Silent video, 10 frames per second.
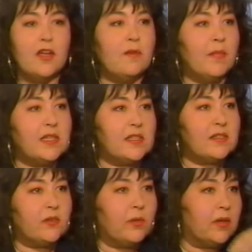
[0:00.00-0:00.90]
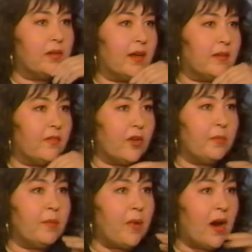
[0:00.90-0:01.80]
My sister would, like, there'd
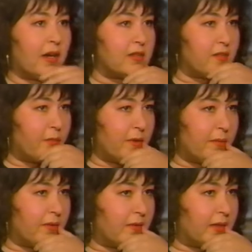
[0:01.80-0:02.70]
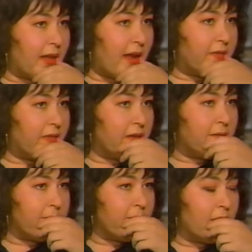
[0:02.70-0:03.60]
be pockets of people who were laughing,
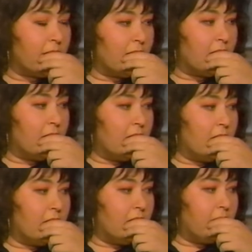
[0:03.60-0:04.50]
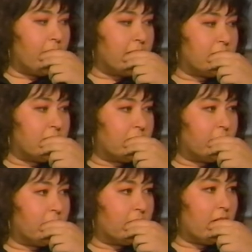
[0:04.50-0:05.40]
and my sister
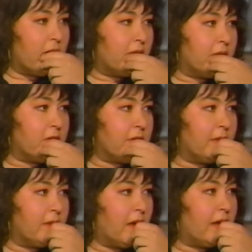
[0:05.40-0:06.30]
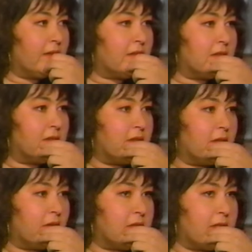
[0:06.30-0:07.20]
would go, you know, she'd be in the audience, and she'd
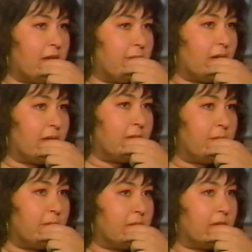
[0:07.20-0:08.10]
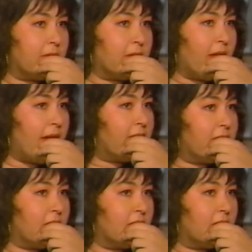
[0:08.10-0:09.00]
go and stand behind the people who were laughing.